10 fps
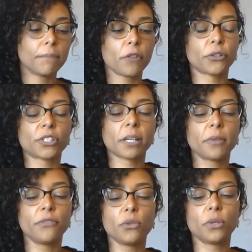For some
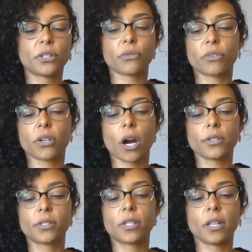of you, with
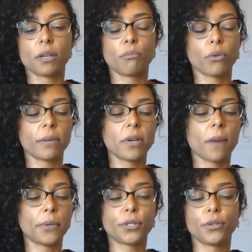regards to the employment
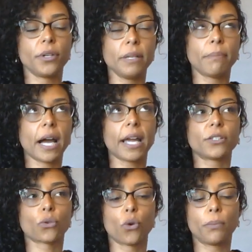opportunity by
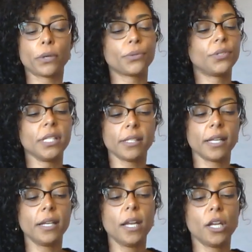Scorpio
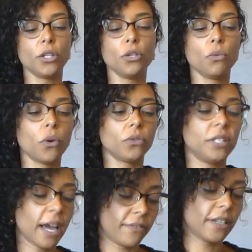season, you will
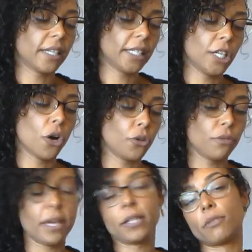definitely know you
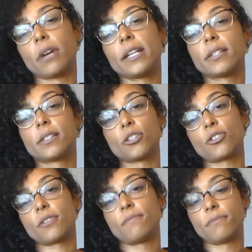made the right
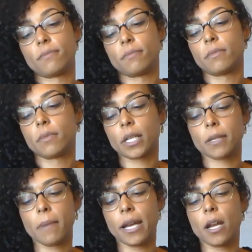decision, because it
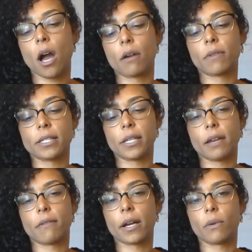might not
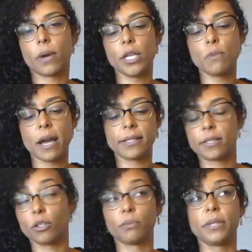resonate right away. You might
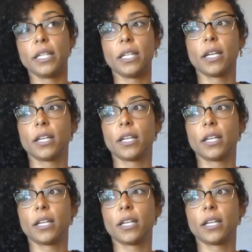still be